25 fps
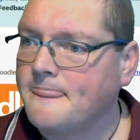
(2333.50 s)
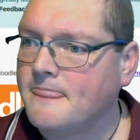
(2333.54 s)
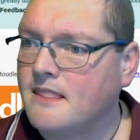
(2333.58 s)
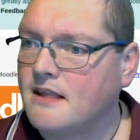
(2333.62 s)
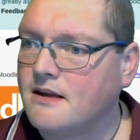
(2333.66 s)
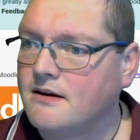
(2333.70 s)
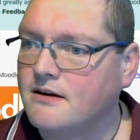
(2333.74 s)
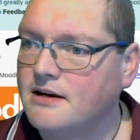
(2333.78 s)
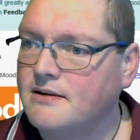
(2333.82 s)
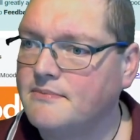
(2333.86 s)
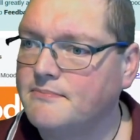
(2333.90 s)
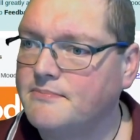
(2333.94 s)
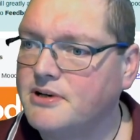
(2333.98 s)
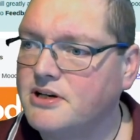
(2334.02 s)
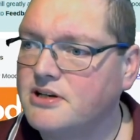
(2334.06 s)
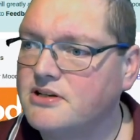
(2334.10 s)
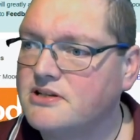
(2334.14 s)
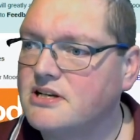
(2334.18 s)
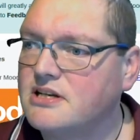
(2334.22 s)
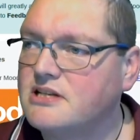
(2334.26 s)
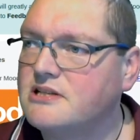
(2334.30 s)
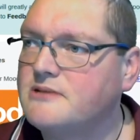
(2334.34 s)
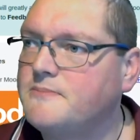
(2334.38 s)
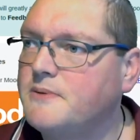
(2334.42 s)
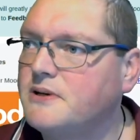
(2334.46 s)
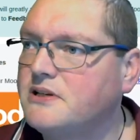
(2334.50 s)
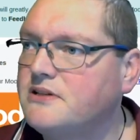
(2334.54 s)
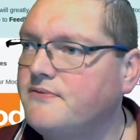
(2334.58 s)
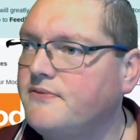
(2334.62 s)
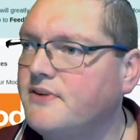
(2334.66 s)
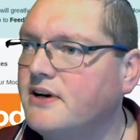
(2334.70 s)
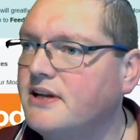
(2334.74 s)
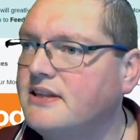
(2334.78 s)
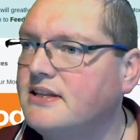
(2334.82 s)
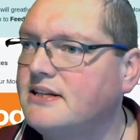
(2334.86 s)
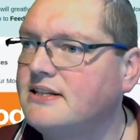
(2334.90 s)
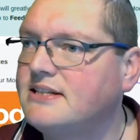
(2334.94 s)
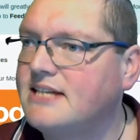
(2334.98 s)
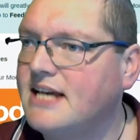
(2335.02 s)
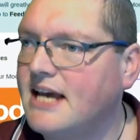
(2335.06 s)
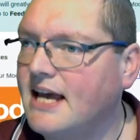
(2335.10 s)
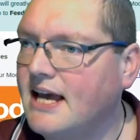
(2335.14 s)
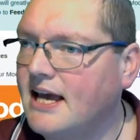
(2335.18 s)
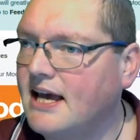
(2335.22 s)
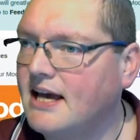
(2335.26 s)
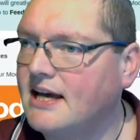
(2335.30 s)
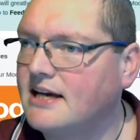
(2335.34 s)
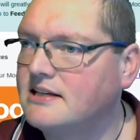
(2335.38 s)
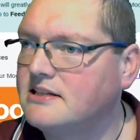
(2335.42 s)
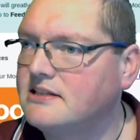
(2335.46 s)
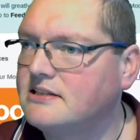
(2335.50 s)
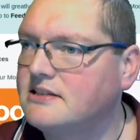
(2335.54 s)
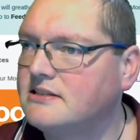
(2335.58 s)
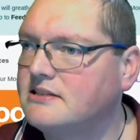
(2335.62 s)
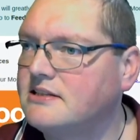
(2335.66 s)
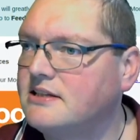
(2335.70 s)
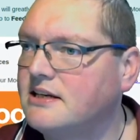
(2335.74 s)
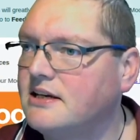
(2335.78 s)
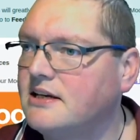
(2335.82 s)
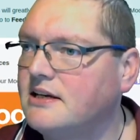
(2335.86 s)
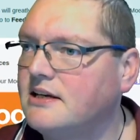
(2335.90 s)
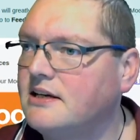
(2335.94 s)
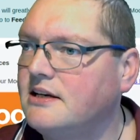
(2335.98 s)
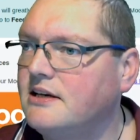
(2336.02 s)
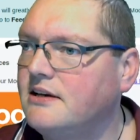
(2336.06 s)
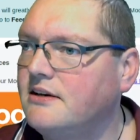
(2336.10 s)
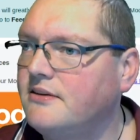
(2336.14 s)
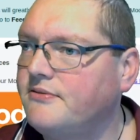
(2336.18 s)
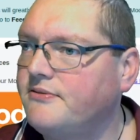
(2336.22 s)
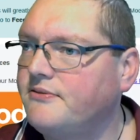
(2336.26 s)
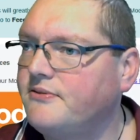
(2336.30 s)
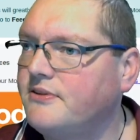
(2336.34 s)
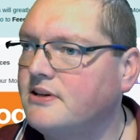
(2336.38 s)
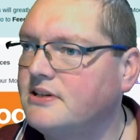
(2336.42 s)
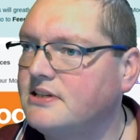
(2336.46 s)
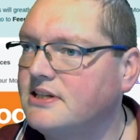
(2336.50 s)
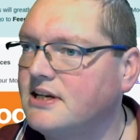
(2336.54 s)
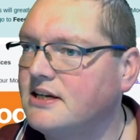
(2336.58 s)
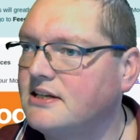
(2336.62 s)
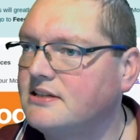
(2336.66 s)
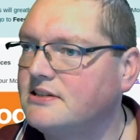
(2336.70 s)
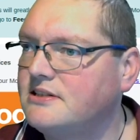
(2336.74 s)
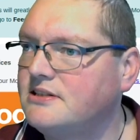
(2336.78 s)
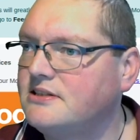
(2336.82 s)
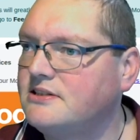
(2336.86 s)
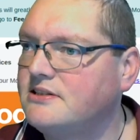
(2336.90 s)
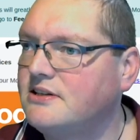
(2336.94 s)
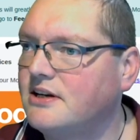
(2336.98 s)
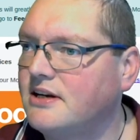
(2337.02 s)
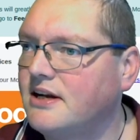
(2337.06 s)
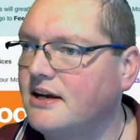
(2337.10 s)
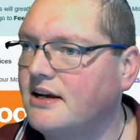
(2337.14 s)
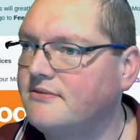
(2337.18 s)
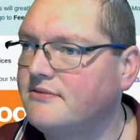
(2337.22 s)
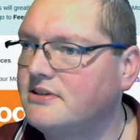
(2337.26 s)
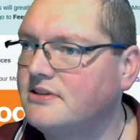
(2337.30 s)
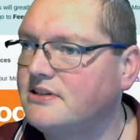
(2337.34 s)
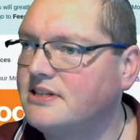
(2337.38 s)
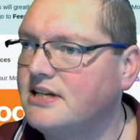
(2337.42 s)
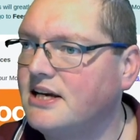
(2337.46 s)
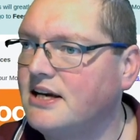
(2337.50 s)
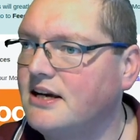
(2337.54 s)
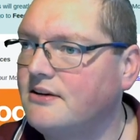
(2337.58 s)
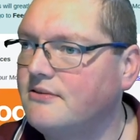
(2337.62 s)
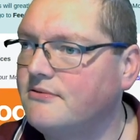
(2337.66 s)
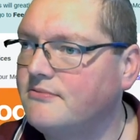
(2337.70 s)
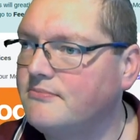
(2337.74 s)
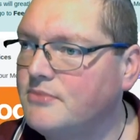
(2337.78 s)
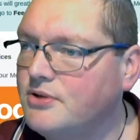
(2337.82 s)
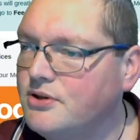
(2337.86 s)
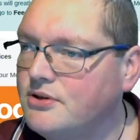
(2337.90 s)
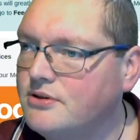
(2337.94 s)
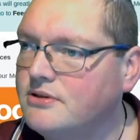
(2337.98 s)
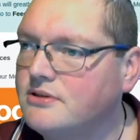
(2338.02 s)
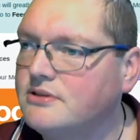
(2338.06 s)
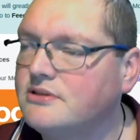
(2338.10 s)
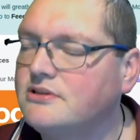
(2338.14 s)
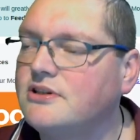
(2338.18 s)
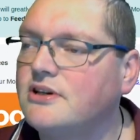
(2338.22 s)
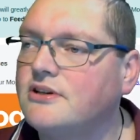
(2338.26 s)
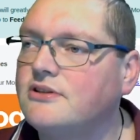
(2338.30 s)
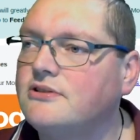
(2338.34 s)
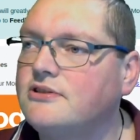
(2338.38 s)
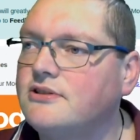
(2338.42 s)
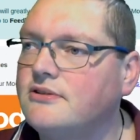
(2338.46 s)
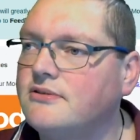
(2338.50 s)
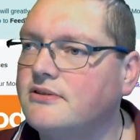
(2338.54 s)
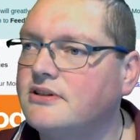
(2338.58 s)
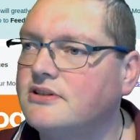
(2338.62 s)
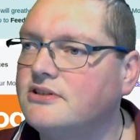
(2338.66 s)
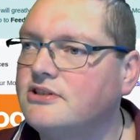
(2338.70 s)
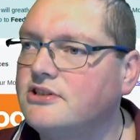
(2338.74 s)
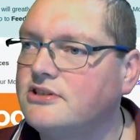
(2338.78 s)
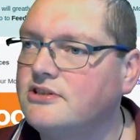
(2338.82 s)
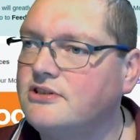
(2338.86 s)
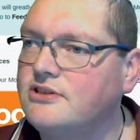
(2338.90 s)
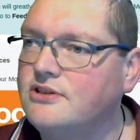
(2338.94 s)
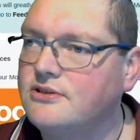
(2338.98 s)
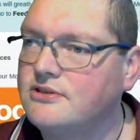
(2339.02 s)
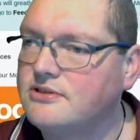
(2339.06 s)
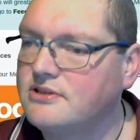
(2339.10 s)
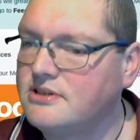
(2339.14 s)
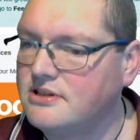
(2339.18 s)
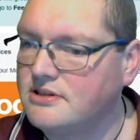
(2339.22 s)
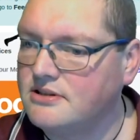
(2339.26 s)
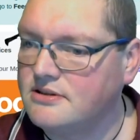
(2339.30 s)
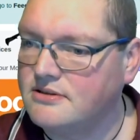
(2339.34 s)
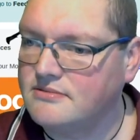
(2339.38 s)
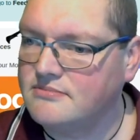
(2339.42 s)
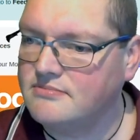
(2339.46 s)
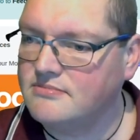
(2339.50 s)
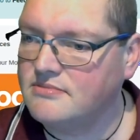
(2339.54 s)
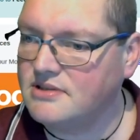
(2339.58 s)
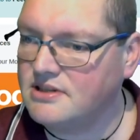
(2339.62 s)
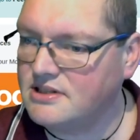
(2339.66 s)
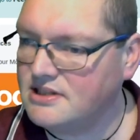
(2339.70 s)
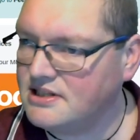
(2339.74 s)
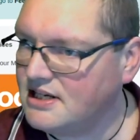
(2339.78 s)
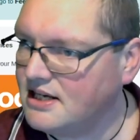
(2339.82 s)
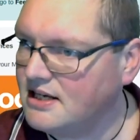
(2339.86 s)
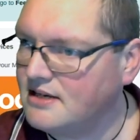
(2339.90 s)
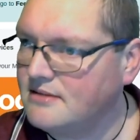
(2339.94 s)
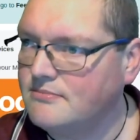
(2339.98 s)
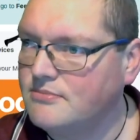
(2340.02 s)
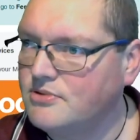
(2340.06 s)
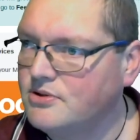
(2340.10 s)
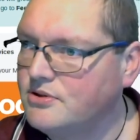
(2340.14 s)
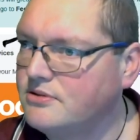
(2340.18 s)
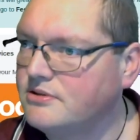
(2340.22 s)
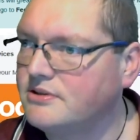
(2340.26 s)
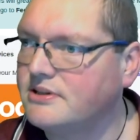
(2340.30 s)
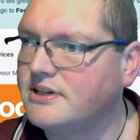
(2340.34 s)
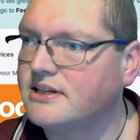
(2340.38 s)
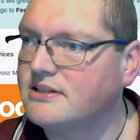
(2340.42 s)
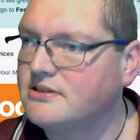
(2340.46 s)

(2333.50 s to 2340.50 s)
Right? Because I specified the tags saying if the task does not have the tag of Moodle, don't do it. Just use the tag Moodle.